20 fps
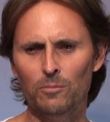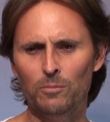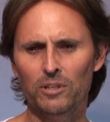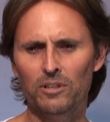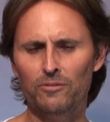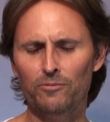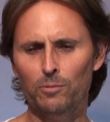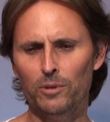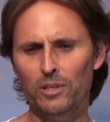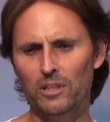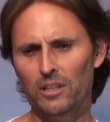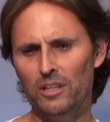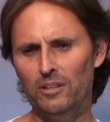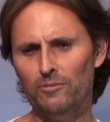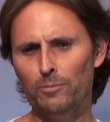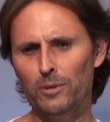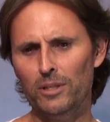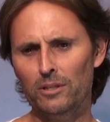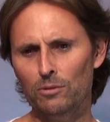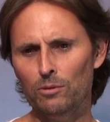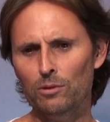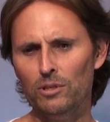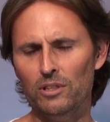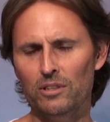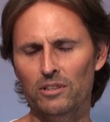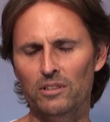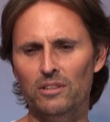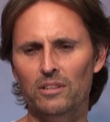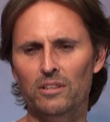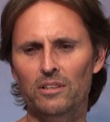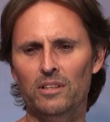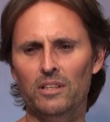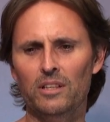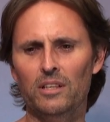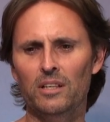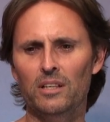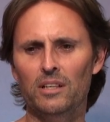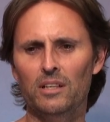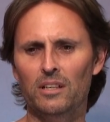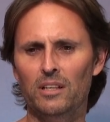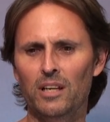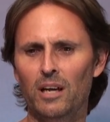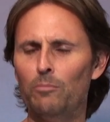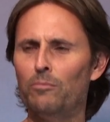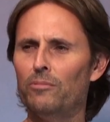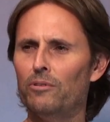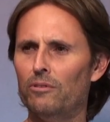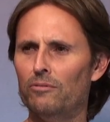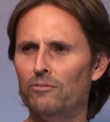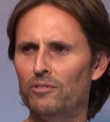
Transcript: But if we look at the number